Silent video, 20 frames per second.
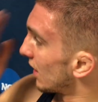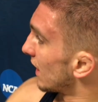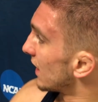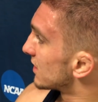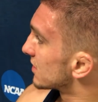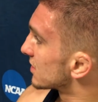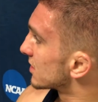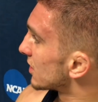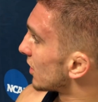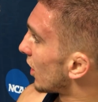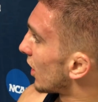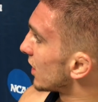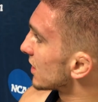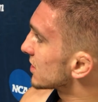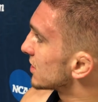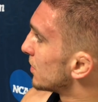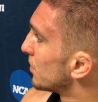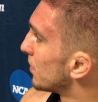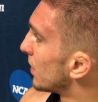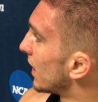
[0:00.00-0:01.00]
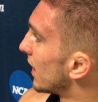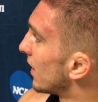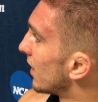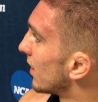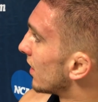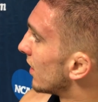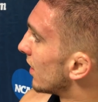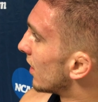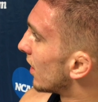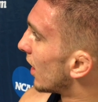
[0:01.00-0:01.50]
It's awesome, but
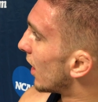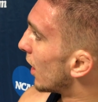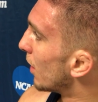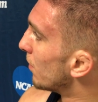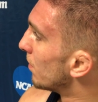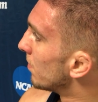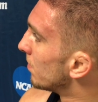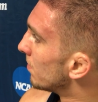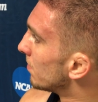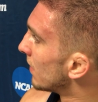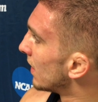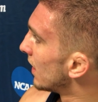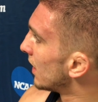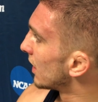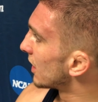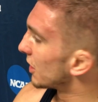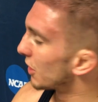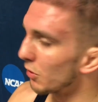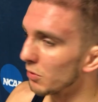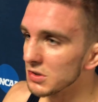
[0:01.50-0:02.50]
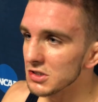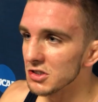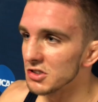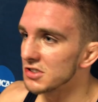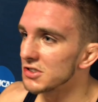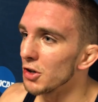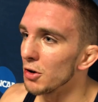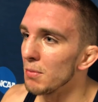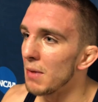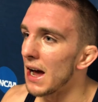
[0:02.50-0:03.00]

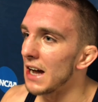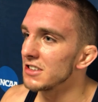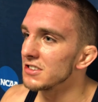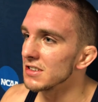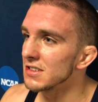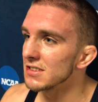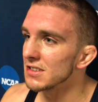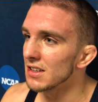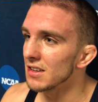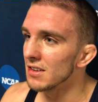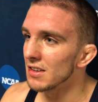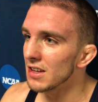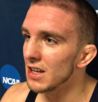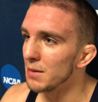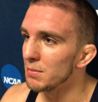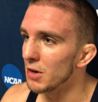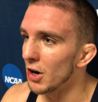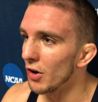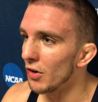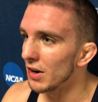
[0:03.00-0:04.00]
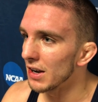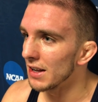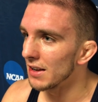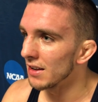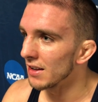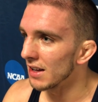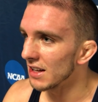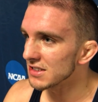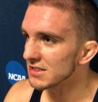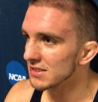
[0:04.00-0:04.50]
there's still matches to keep going, and
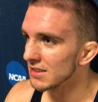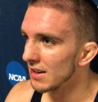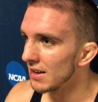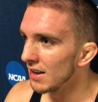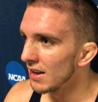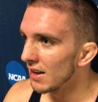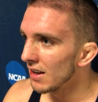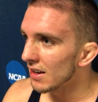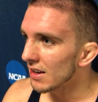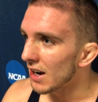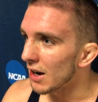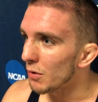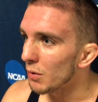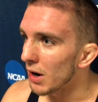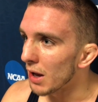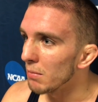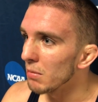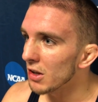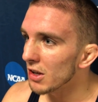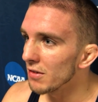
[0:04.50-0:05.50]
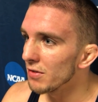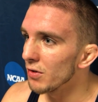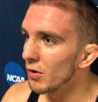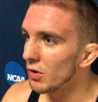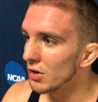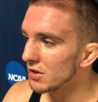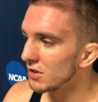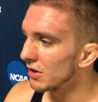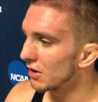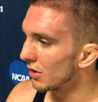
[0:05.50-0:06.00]
that's kind of what I'm looking
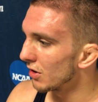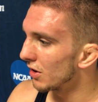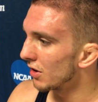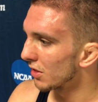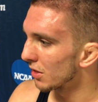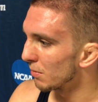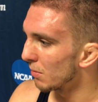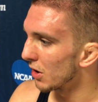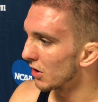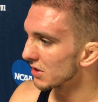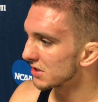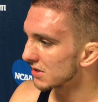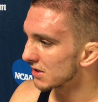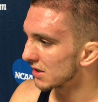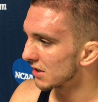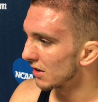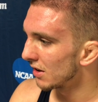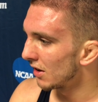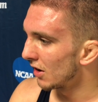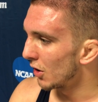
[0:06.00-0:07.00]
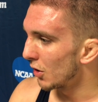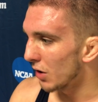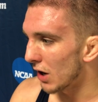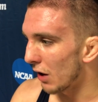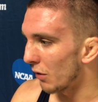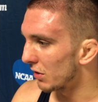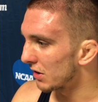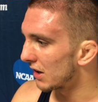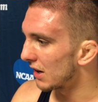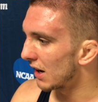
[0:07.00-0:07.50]
forward to the most. I
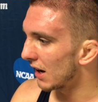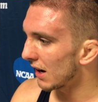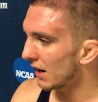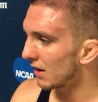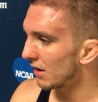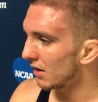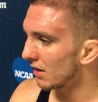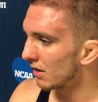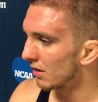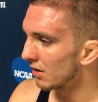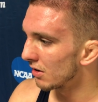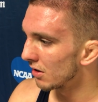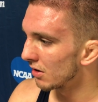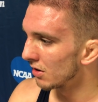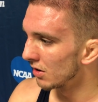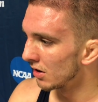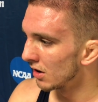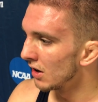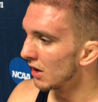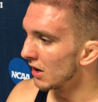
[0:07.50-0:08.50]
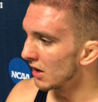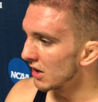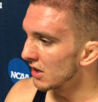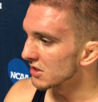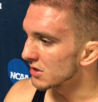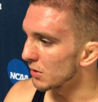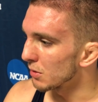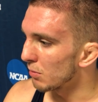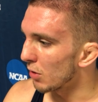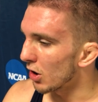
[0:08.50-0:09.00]
got one tonight and
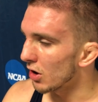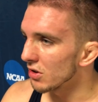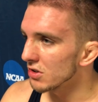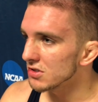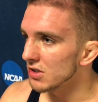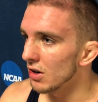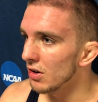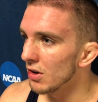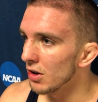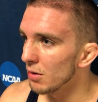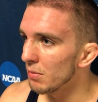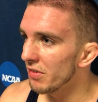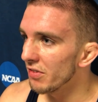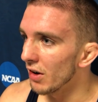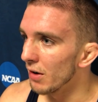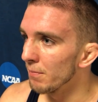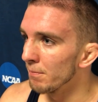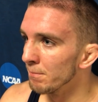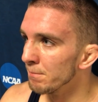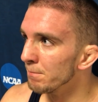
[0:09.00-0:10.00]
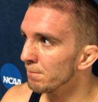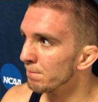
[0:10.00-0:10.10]
some tomorrow, so it'll be fun.